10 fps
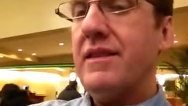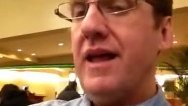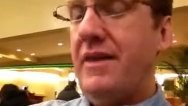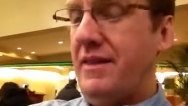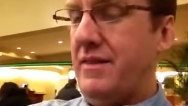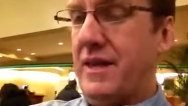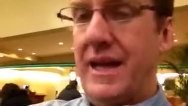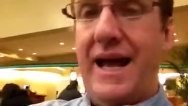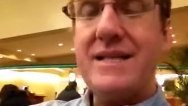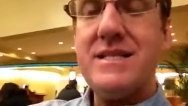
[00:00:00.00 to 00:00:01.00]
And then the
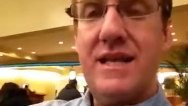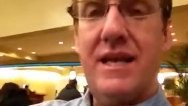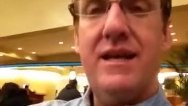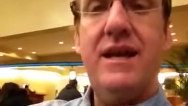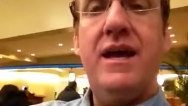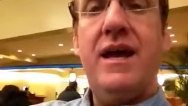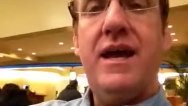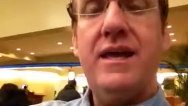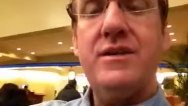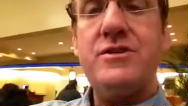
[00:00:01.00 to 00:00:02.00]
last thing
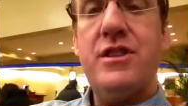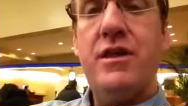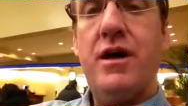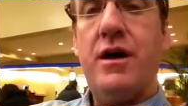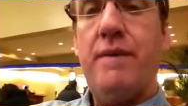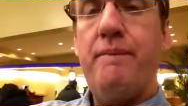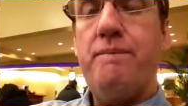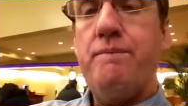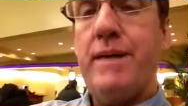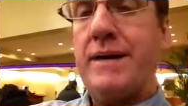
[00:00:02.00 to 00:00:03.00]
is the
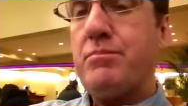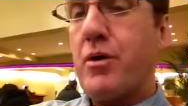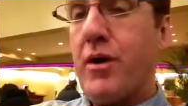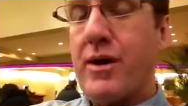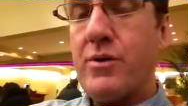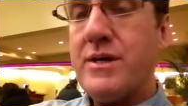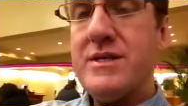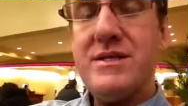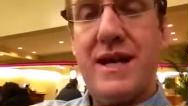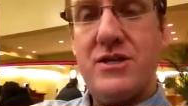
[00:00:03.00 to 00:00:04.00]
My Progress
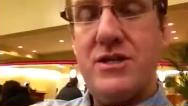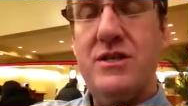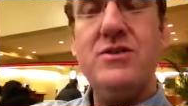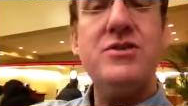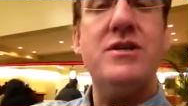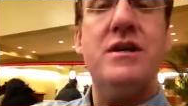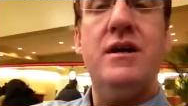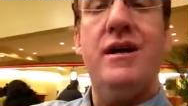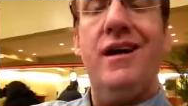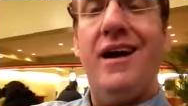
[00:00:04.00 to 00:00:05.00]
sections.
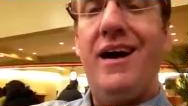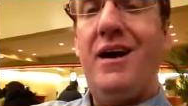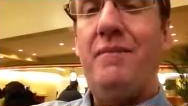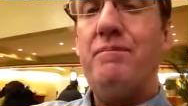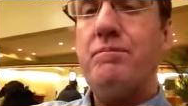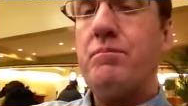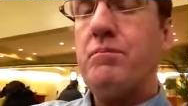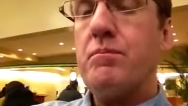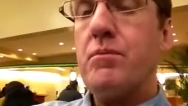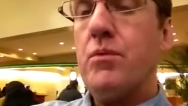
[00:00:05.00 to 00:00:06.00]
Um,
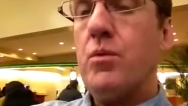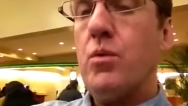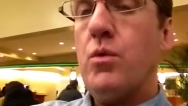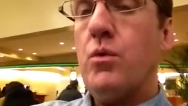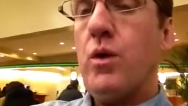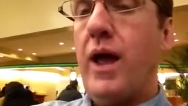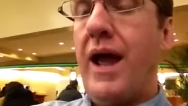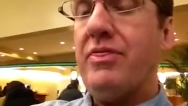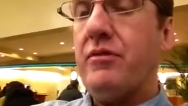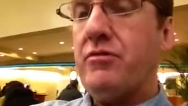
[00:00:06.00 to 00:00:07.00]

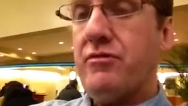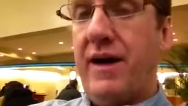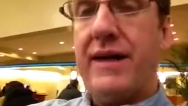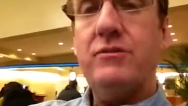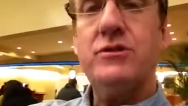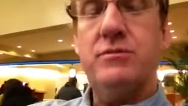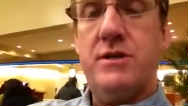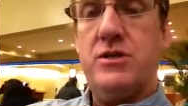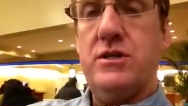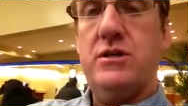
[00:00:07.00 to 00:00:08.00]
at the final
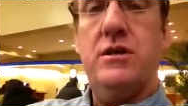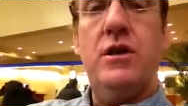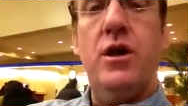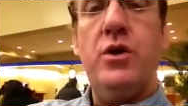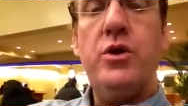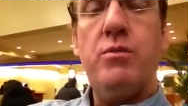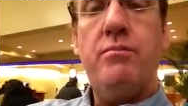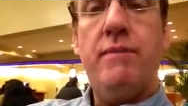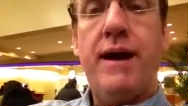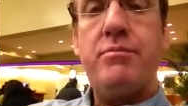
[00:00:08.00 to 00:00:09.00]
submission, your
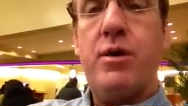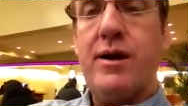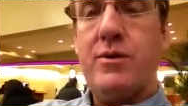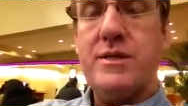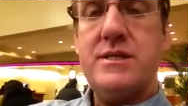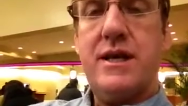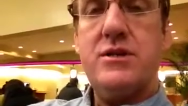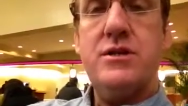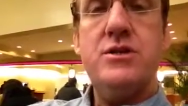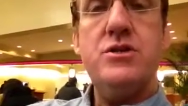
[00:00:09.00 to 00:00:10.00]
My Progress
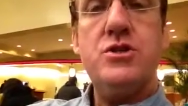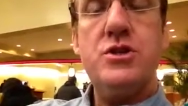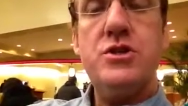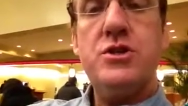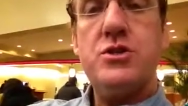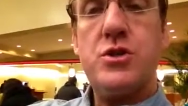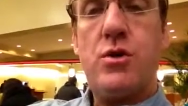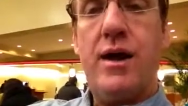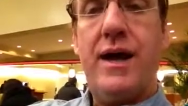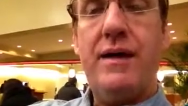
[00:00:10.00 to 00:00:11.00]
section should
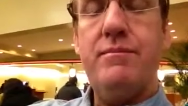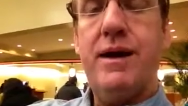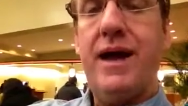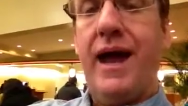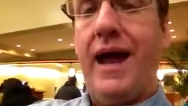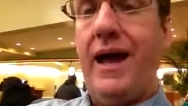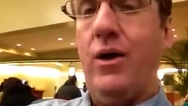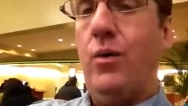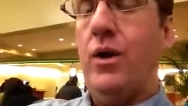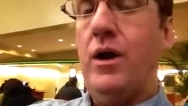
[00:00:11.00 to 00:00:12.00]
describe
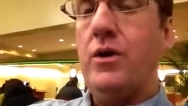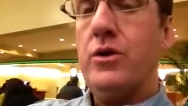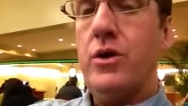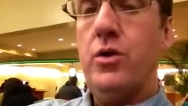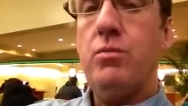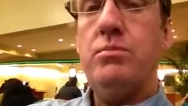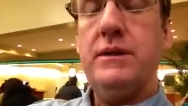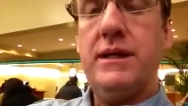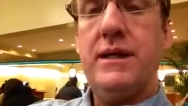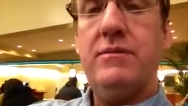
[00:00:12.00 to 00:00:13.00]
how you
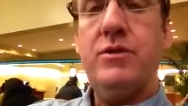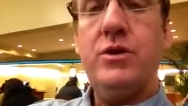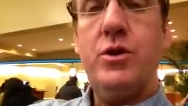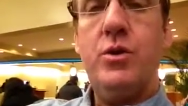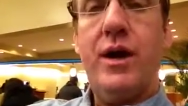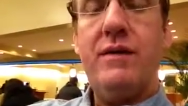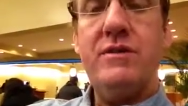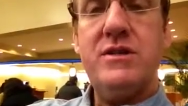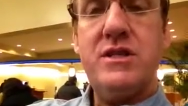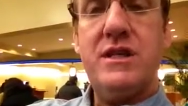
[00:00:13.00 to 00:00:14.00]
believe you have
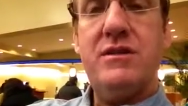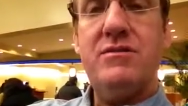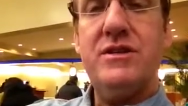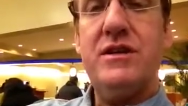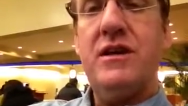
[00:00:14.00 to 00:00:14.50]
achieved